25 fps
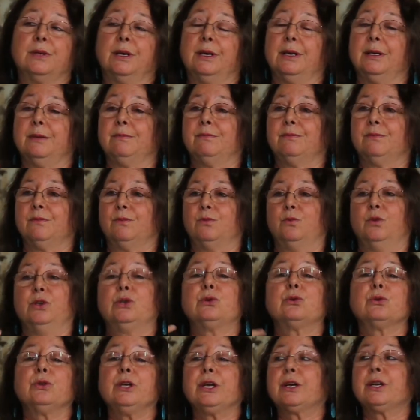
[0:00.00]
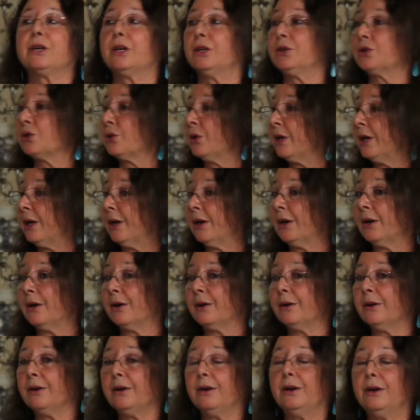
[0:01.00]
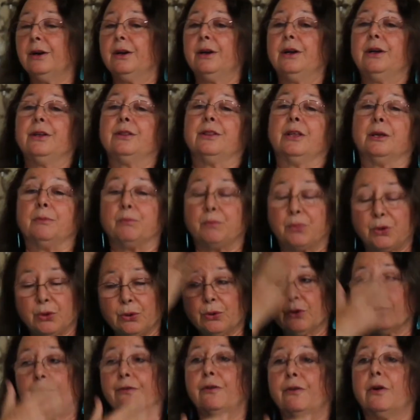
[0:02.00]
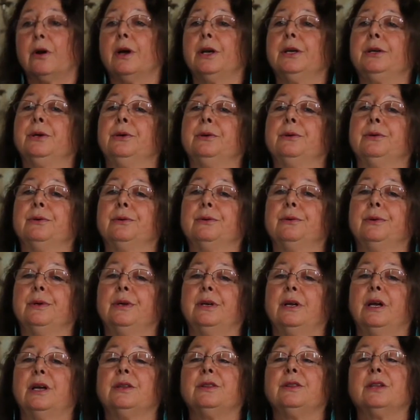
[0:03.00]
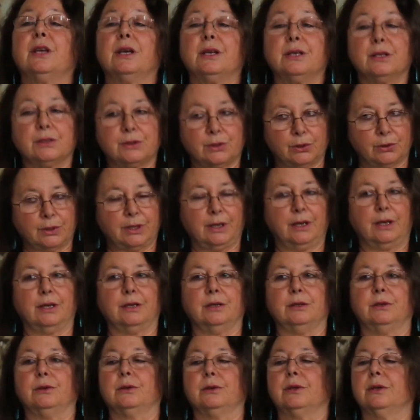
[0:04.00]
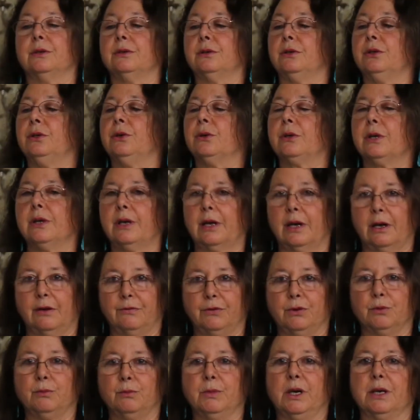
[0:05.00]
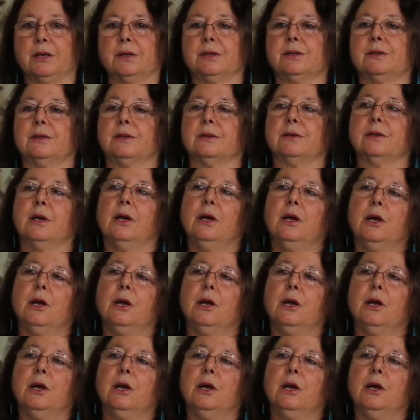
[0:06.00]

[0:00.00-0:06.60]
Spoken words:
They ritually cut your hair, they purify you, and then it's okay. You can have your medicine.